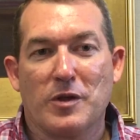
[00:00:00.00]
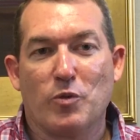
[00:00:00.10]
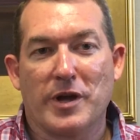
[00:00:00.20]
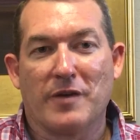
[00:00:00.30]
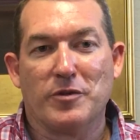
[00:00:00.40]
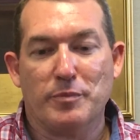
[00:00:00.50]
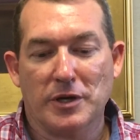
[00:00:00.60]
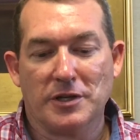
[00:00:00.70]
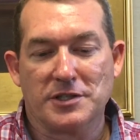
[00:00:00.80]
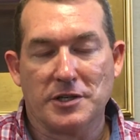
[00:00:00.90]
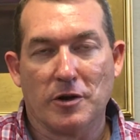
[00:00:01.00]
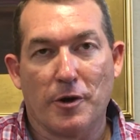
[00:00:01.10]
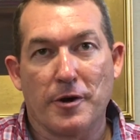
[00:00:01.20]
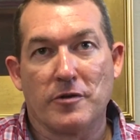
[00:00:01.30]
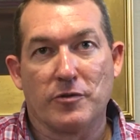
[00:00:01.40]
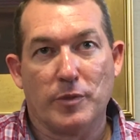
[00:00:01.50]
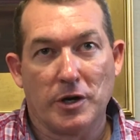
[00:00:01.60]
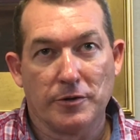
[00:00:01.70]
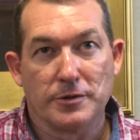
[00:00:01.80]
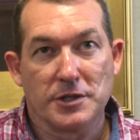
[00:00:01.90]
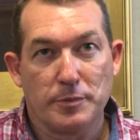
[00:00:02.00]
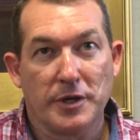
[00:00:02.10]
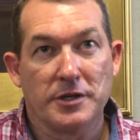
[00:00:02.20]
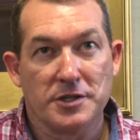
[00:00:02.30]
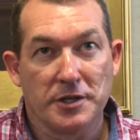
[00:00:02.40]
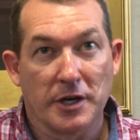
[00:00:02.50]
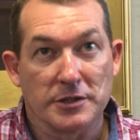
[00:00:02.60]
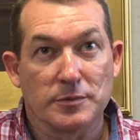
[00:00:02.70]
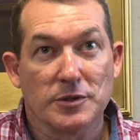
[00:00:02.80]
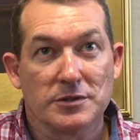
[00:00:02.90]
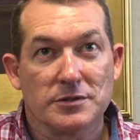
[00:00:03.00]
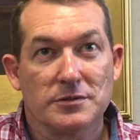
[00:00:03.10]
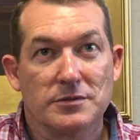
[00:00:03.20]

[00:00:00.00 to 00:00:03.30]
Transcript: We have the ability to learn from other CPG customers